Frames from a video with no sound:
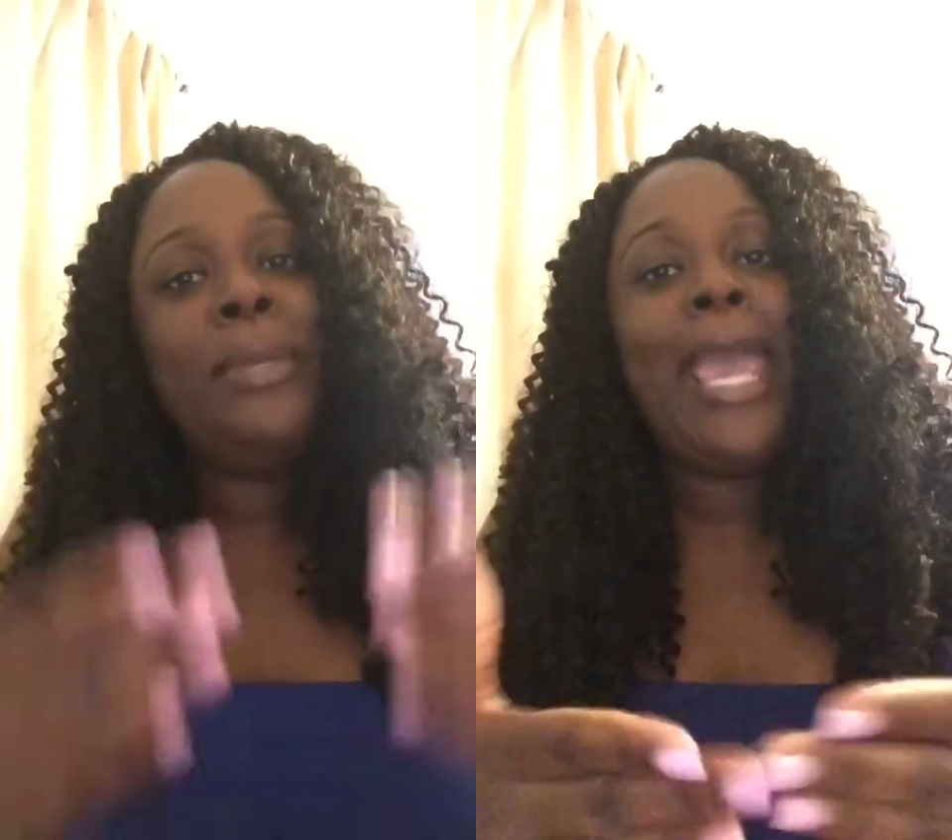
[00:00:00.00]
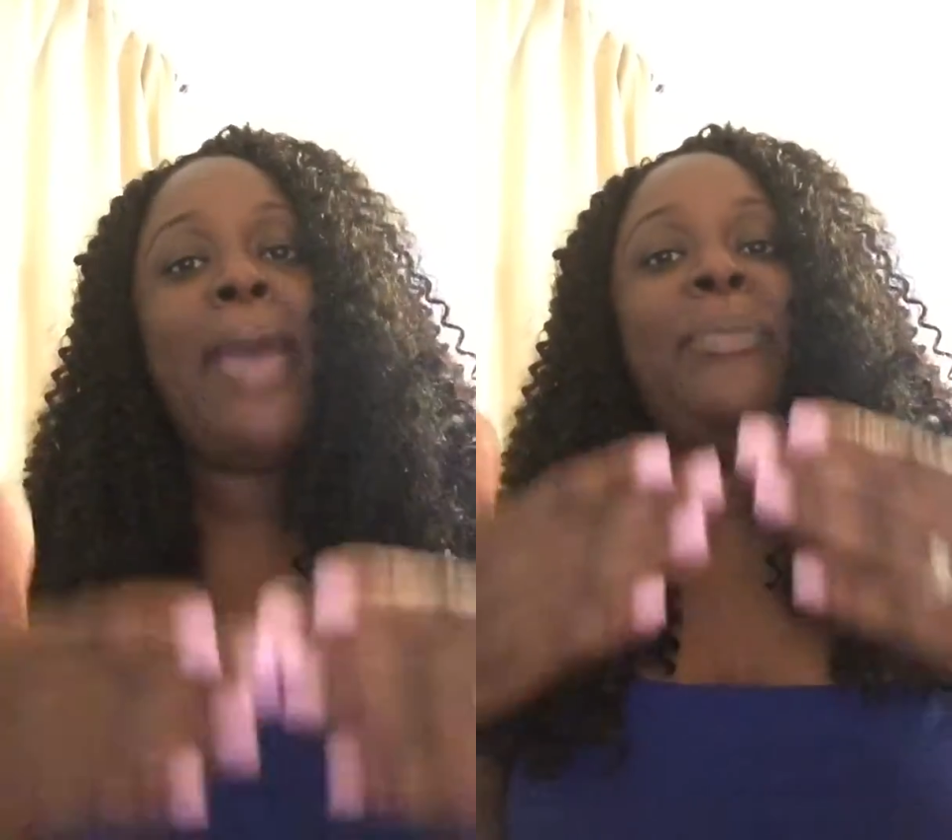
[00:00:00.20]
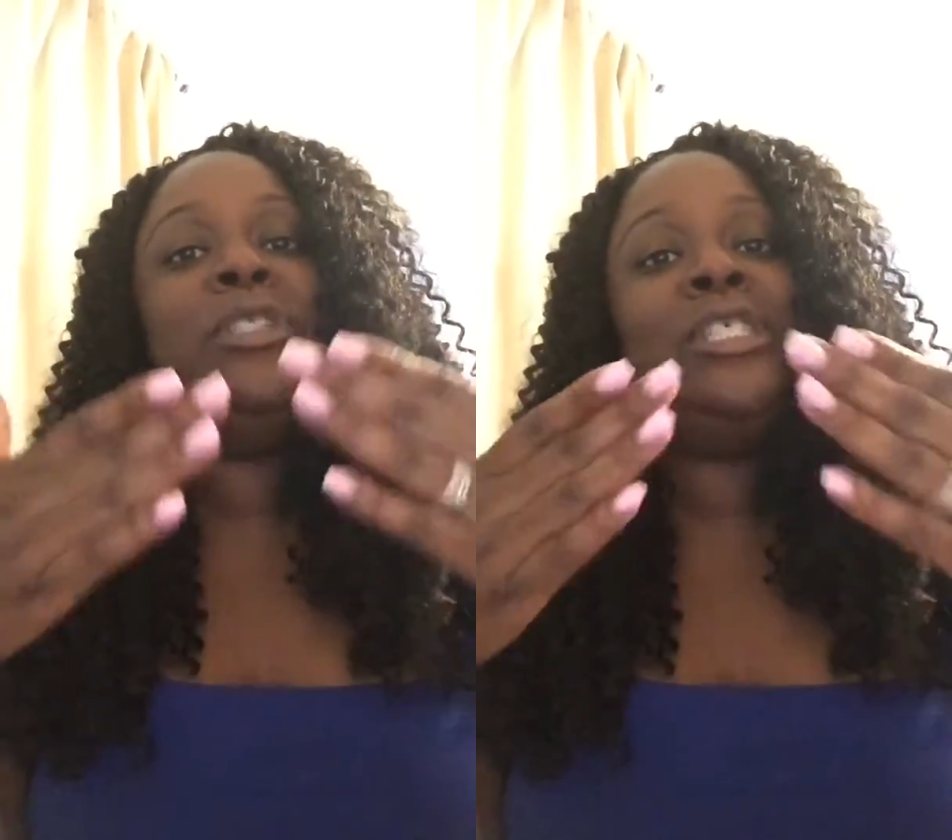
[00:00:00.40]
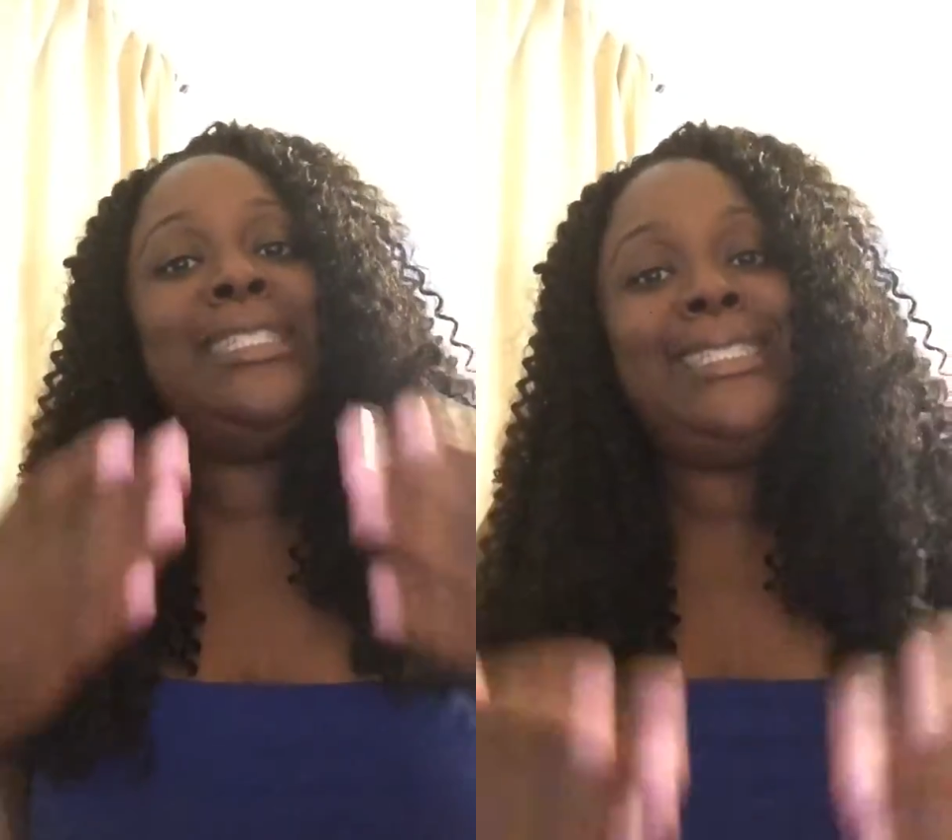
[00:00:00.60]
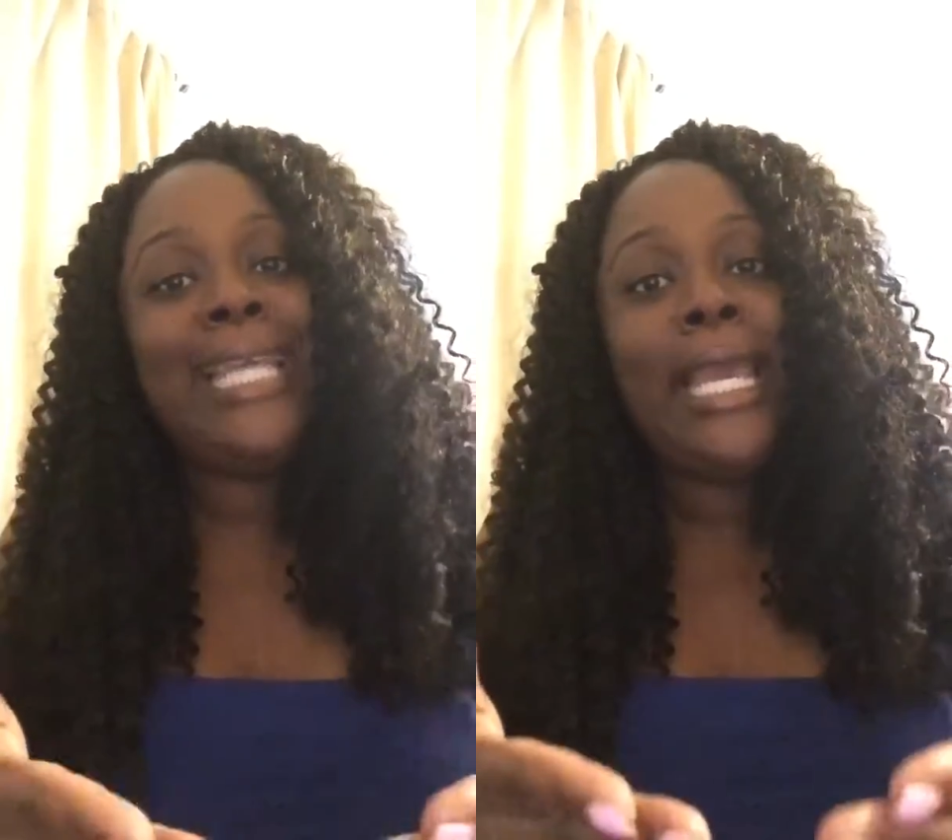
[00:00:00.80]
be able to
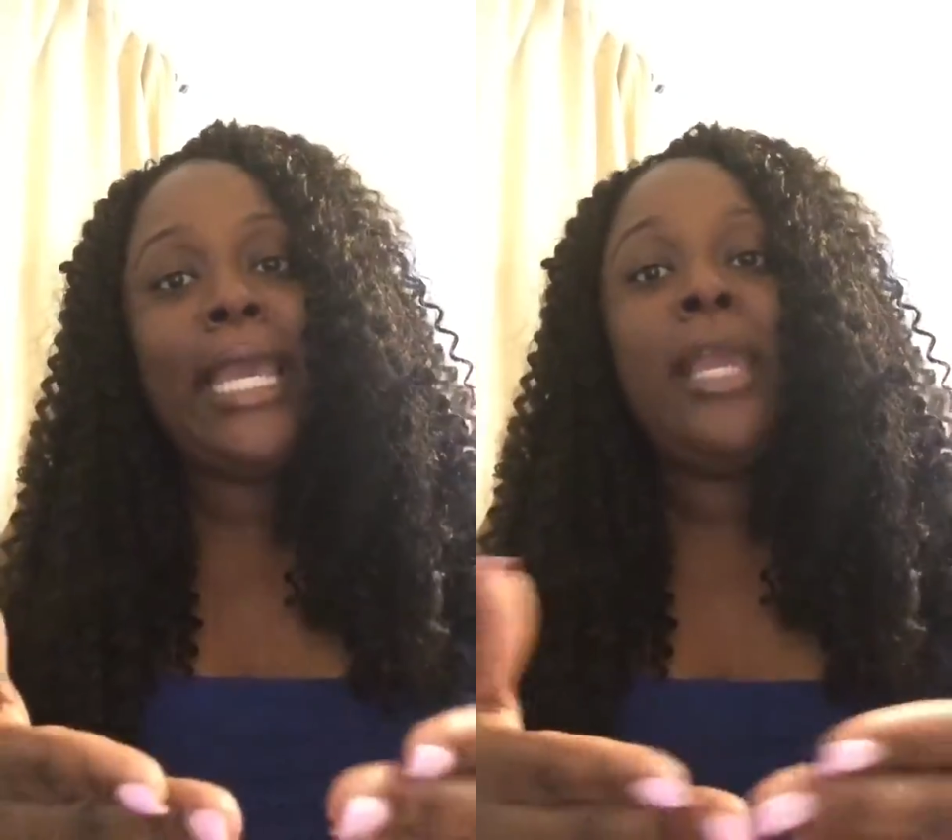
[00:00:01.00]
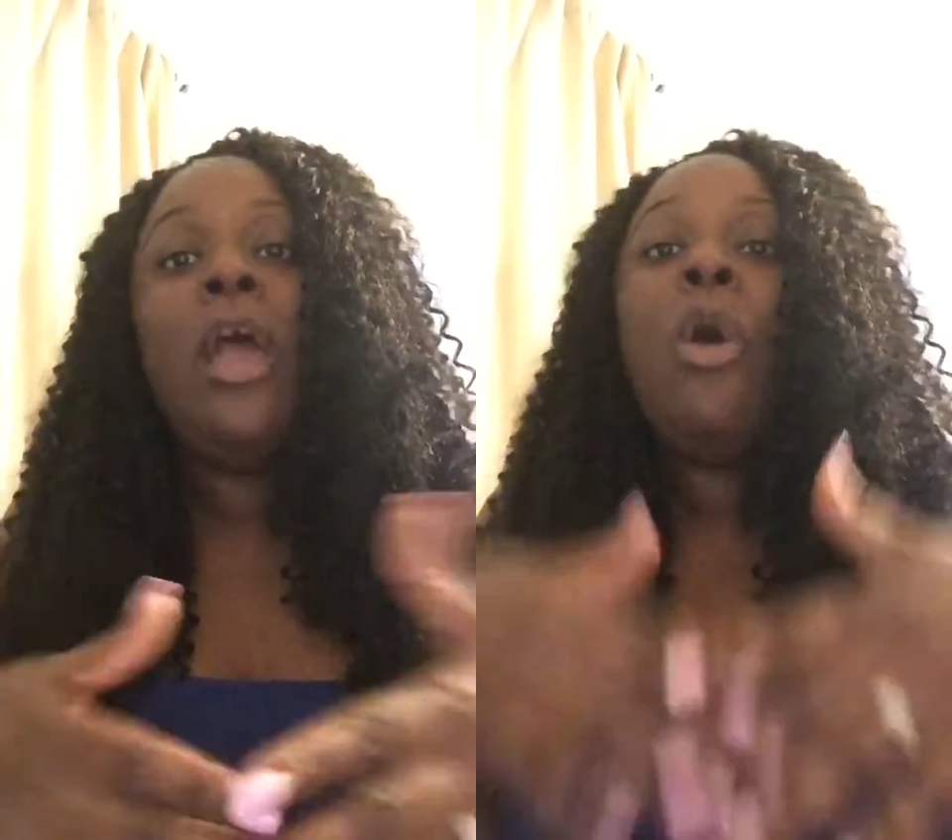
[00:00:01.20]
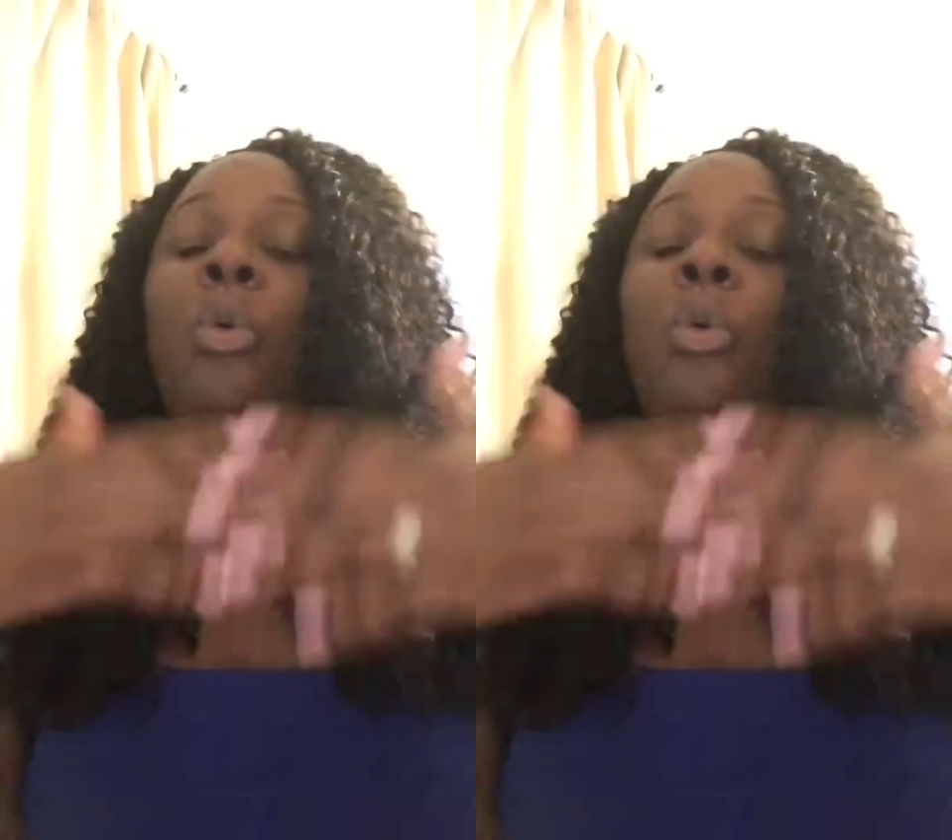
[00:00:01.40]
see